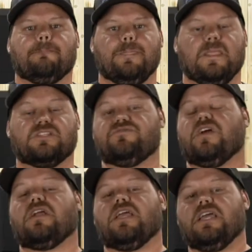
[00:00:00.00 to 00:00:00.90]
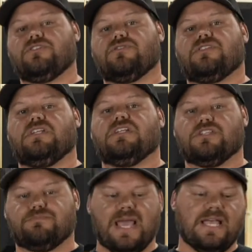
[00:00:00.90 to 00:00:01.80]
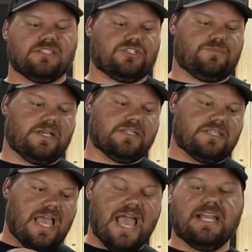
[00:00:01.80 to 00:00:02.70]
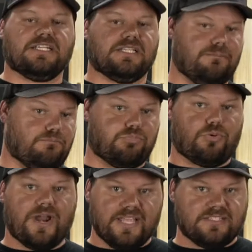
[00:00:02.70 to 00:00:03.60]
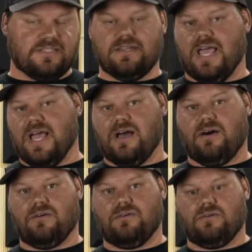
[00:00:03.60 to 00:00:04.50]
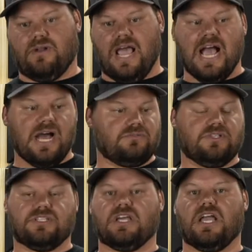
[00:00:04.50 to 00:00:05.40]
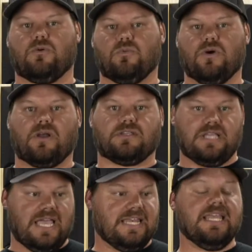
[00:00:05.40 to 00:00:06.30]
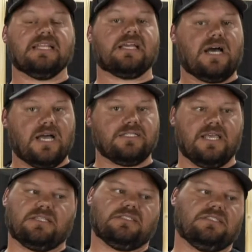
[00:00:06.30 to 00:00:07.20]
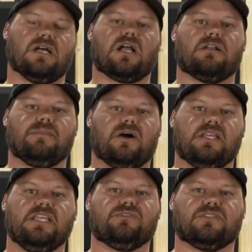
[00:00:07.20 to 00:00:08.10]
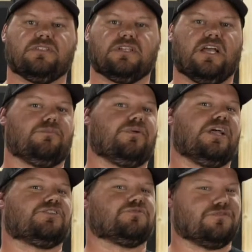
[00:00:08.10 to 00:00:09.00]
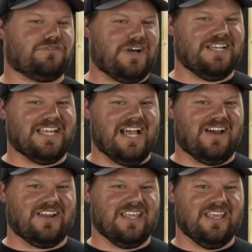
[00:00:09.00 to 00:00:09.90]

It's very interesting in this passage because he actually breaks down how desire works. And in context, he's talking about evil desire, but as we'll find out,